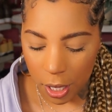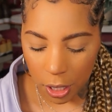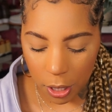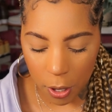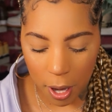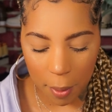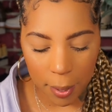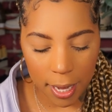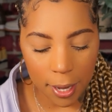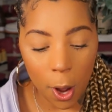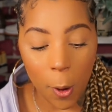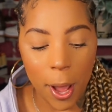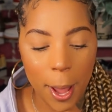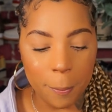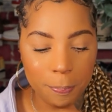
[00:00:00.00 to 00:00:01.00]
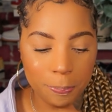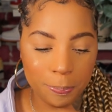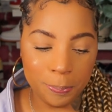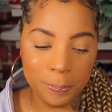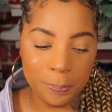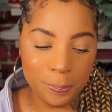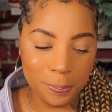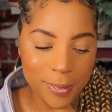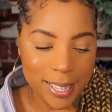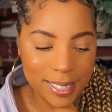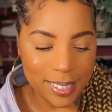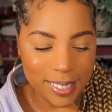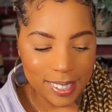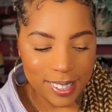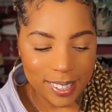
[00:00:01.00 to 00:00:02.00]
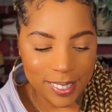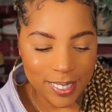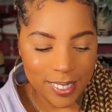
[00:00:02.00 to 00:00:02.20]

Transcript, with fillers: You know what I mean? Okay, hmm, this is cute.